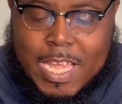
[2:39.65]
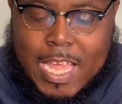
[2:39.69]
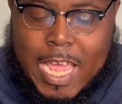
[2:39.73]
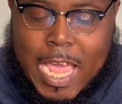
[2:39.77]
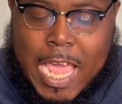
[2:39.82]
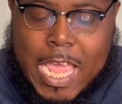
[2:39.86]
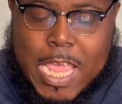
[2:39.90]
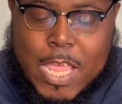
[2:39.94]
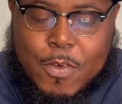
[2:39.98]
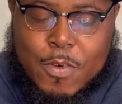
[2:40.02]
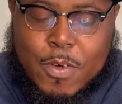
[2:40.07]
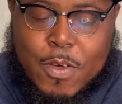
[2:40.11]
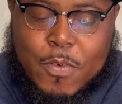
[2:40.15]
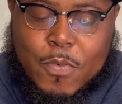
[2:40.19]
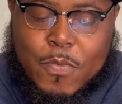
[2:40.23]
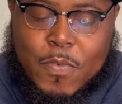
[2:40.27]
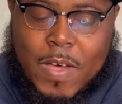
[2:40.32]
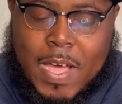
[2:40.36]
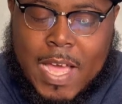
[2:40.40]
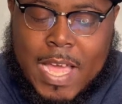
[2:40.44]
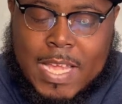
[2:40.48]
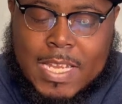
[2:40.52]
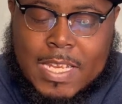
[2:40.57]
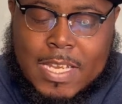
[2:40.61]
And you will
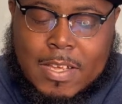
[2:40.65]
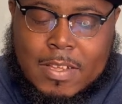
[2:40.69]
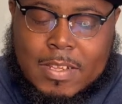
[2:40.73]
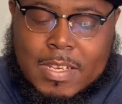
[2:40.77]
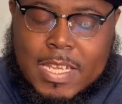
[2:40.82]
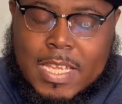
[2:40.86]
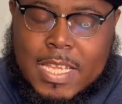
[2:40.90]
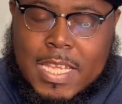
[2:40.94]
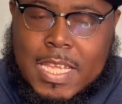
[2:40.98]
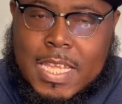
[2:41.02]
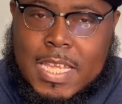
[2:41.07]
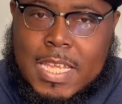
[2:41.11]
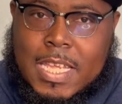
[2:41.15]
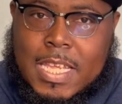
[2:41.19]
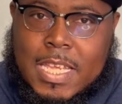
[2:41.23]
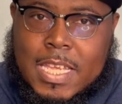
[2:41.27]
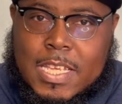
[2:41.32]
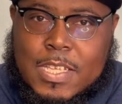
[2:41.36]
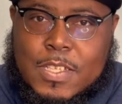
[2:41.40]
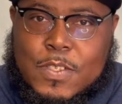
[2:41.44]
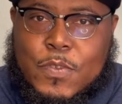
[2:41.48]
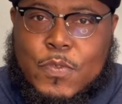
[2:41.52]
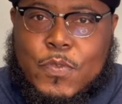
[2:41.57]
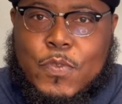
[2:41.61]
find out that he
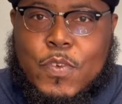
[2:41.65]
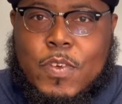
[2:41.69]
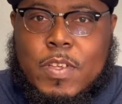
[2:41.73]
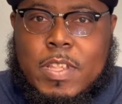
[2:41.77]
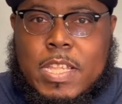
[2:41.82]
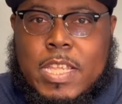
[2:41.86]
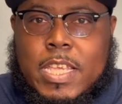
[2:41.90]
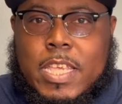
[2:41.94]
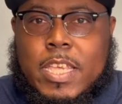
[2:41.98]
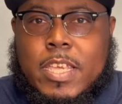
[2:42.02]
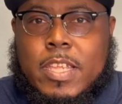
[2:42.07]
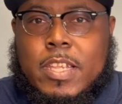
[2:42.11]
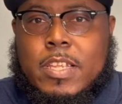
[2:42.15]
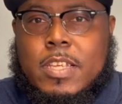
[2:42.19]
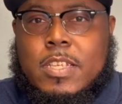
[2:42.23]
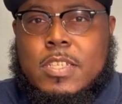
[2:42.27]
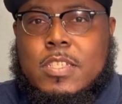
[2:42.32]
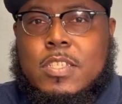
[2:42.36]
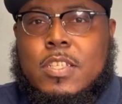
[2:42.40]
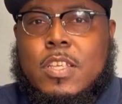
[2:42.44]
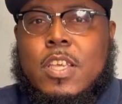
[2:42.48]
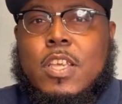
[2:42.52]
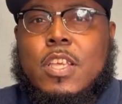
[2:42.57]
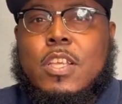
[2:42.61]
is fully here,
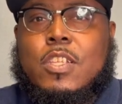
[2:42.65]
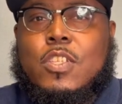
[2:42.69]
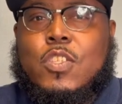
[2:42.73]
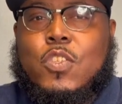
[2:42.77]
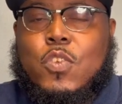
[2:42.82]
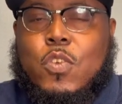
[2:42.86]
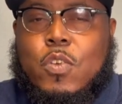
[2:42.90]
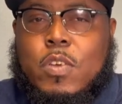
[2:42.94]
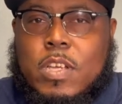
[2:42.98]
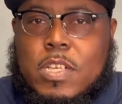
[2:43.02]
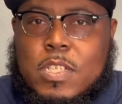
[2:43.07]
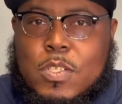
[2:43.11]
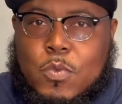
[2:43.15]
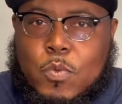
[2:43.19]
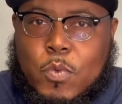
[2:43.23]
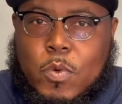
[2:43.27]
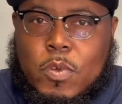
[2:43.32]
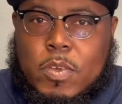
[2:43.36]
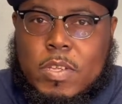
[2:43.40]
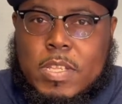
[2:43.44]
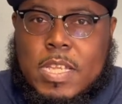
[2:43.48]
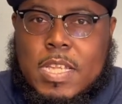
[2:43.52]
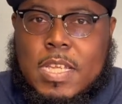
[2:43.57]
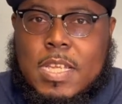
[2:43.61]

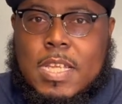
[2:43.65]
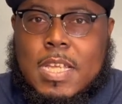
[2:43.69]
trustworthy.